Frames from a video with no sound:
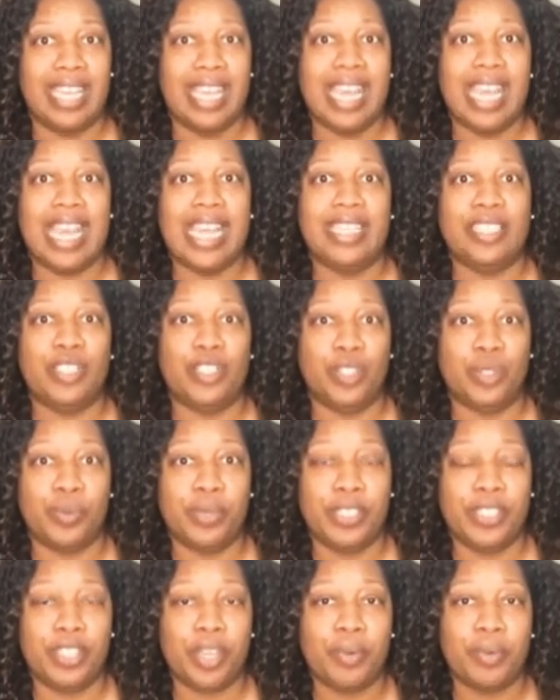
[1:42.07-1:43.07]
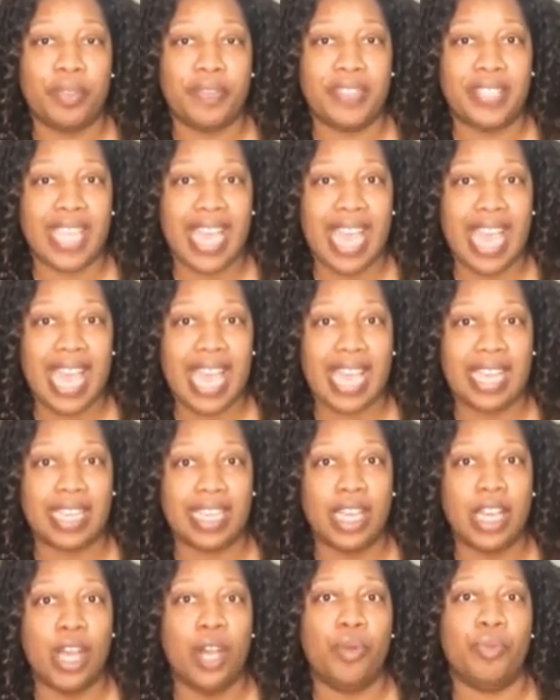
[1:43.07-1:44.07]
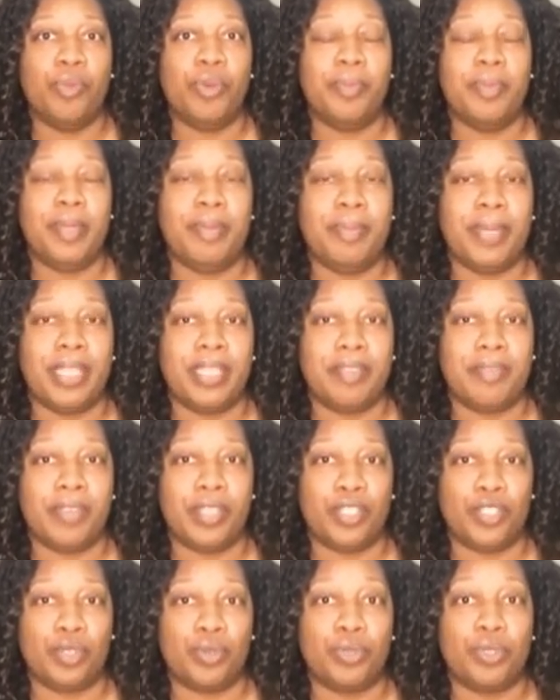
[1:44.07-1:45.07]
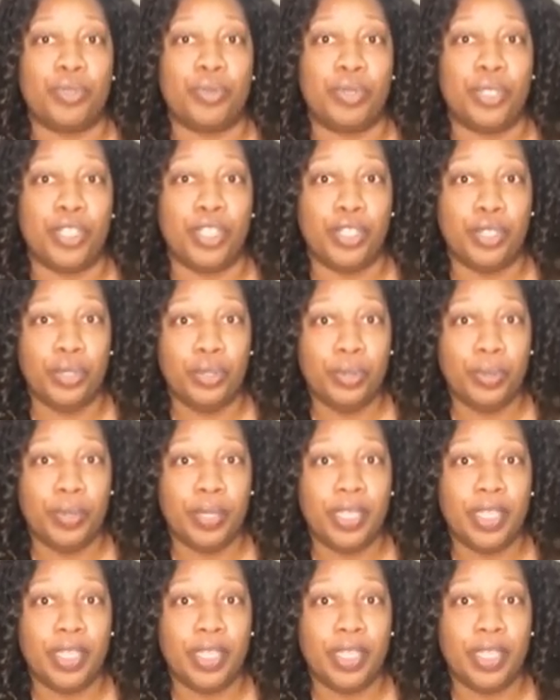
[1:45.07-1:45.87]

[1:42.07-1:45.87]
and doing so with tact will be beneficial to you